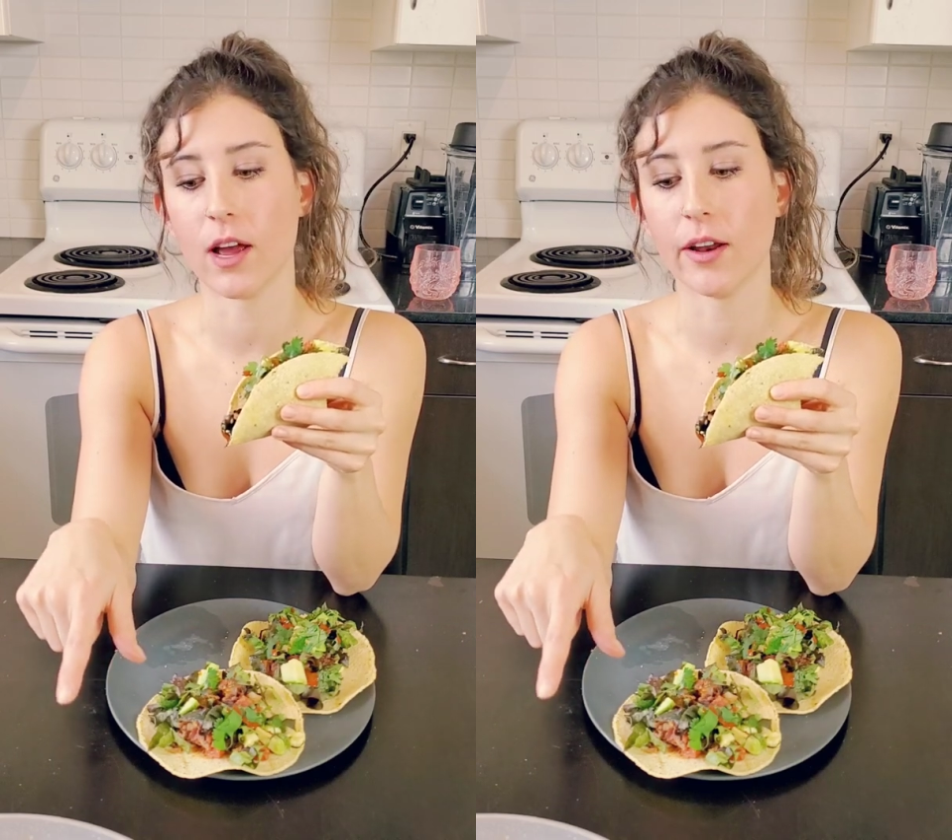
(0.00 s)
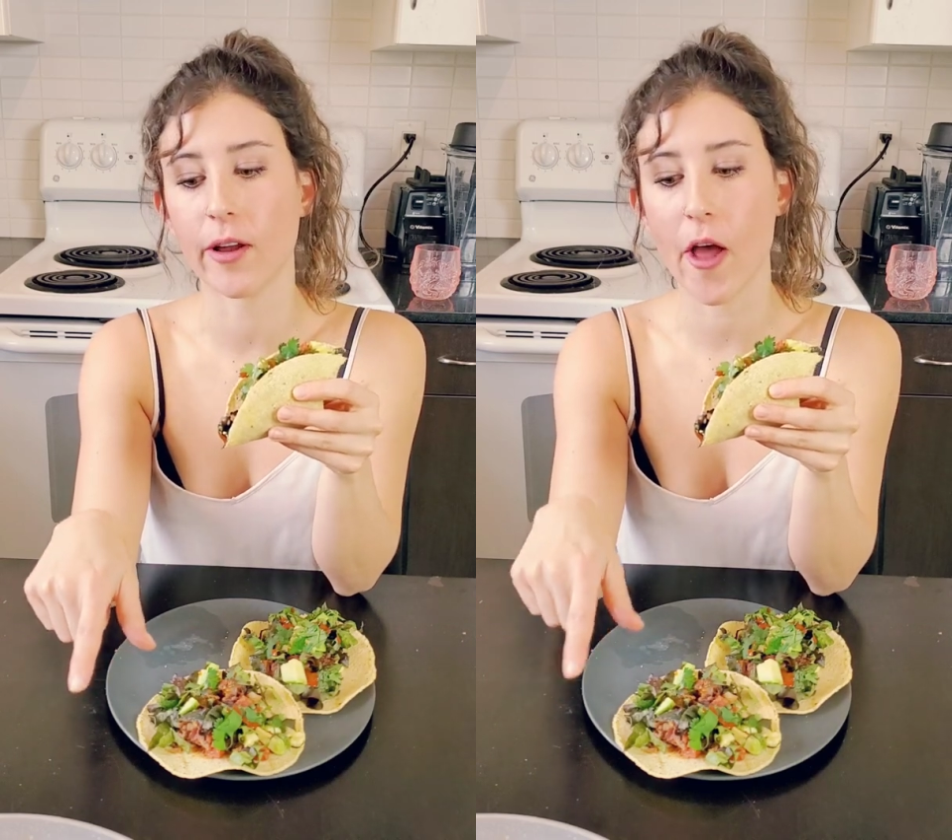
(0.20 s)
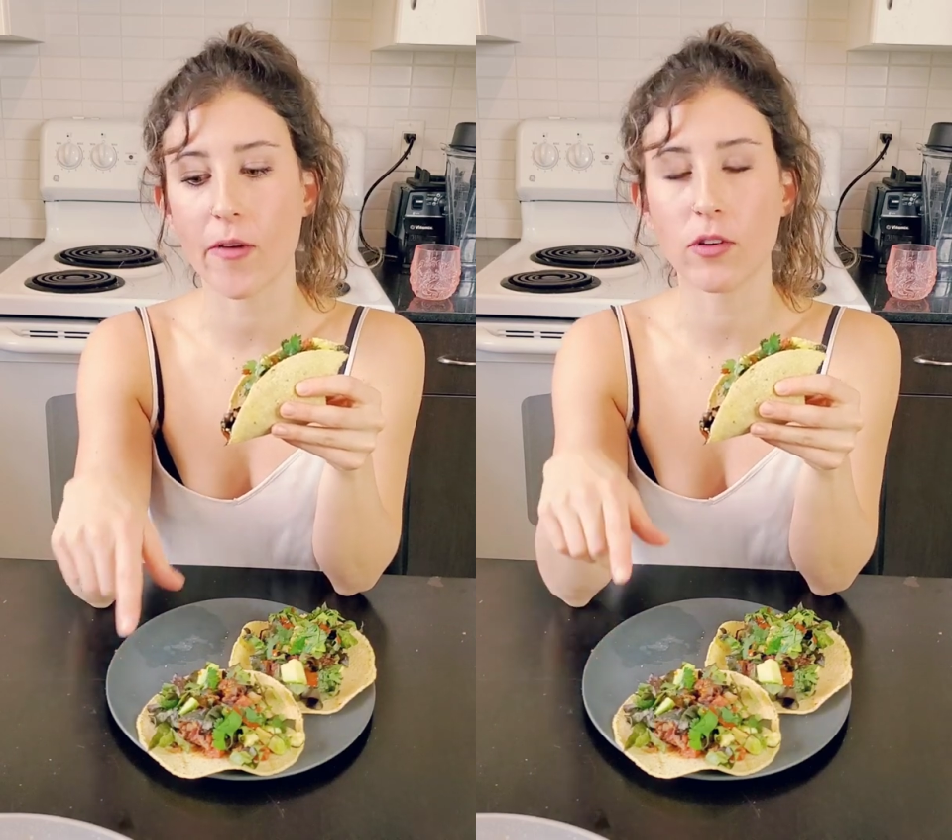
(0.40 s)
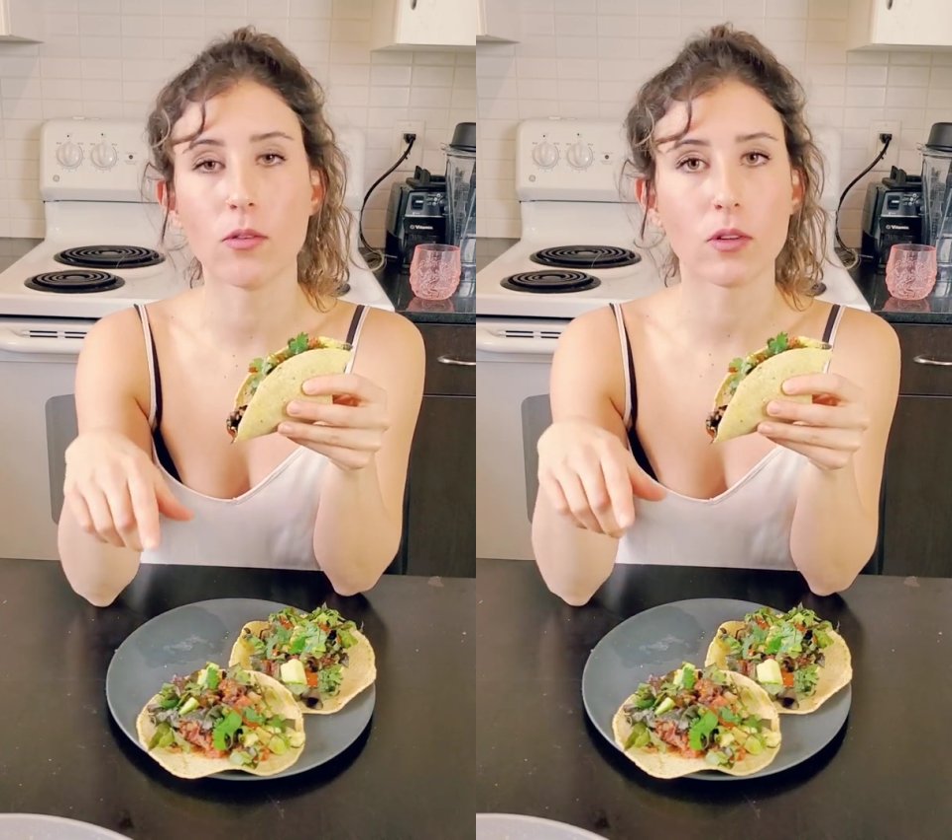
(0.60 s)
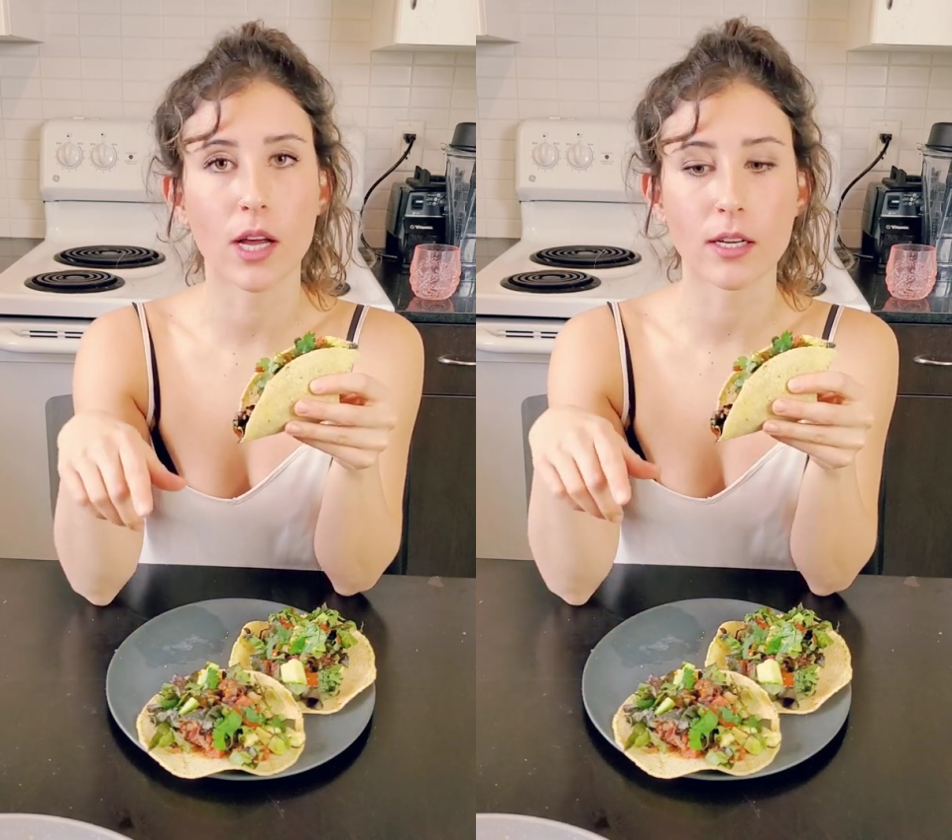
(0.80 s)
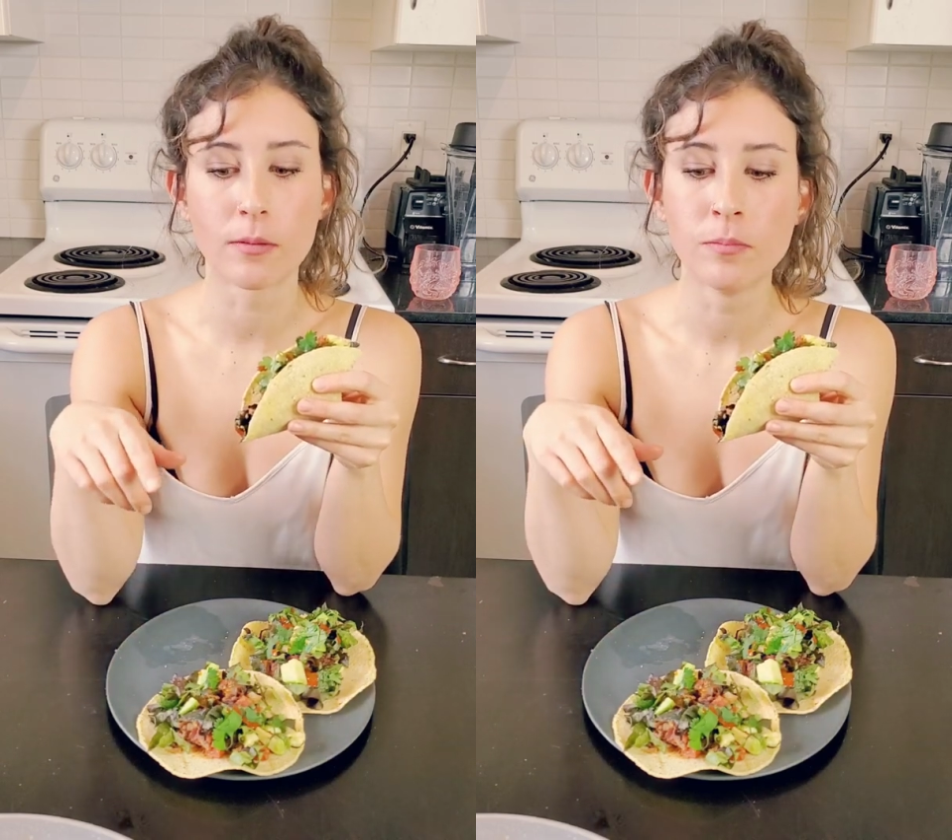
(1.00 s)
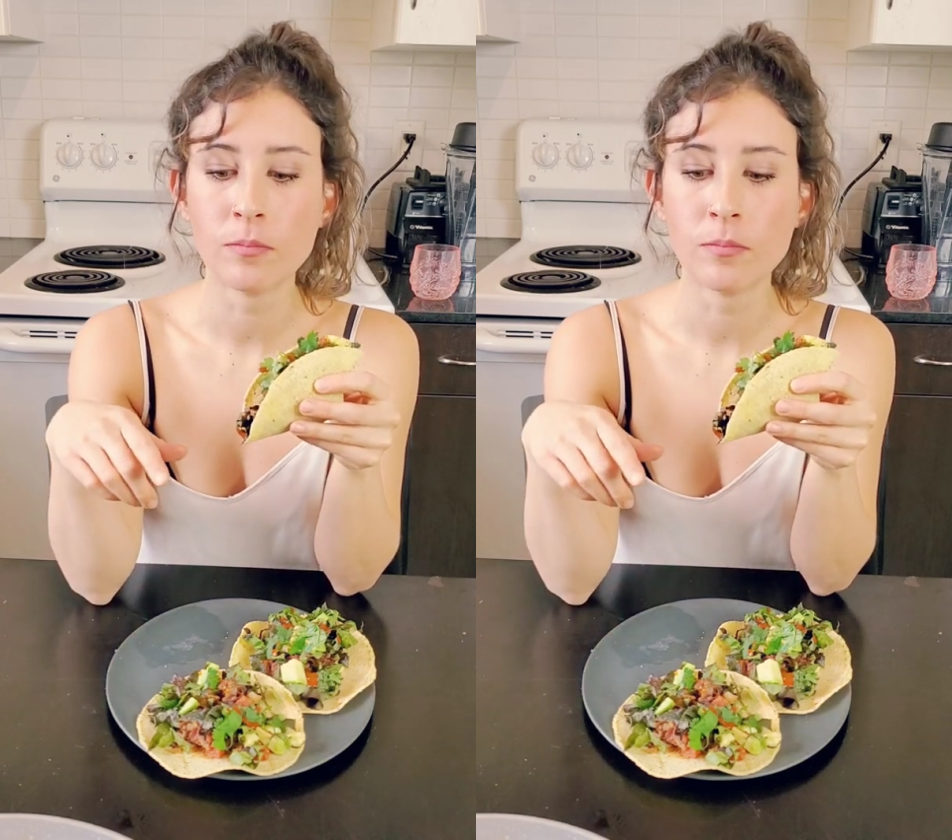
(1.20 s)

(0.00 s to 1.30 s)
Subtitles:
And if you don't like,